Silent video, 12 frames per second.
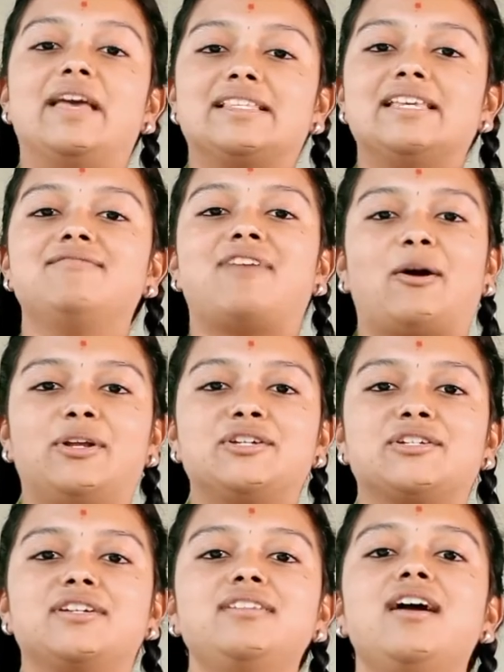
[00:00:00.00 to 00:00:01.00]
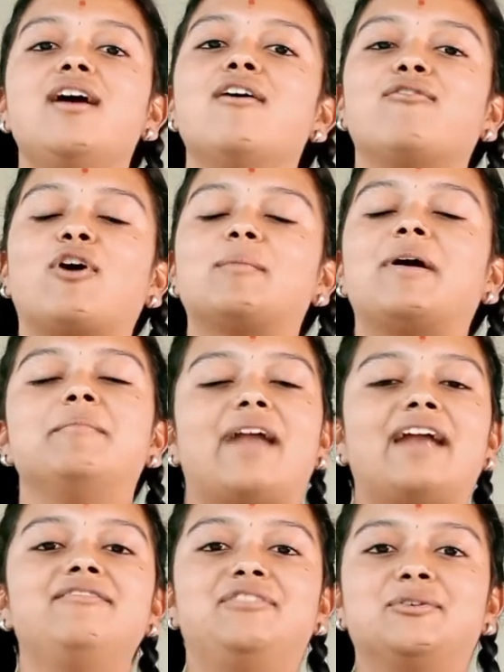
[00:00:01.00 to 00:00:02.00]
basic foundation for my
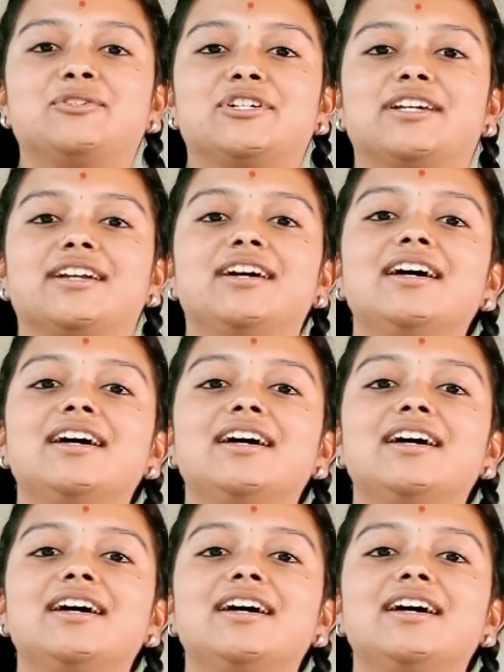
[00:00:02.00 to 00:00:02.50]
bright future.